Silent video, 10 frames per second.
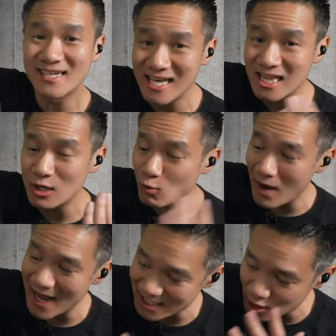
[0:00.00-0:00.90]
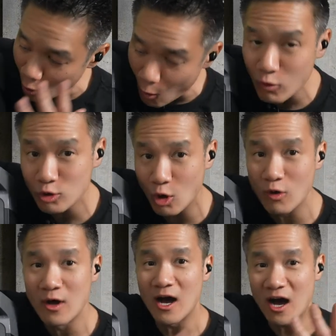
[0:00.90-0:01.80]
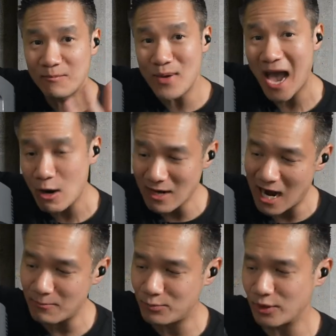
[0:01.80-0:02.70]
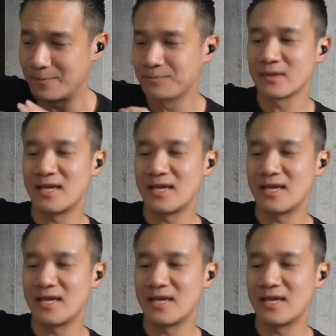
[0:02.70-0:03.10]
kilowatt total of power output.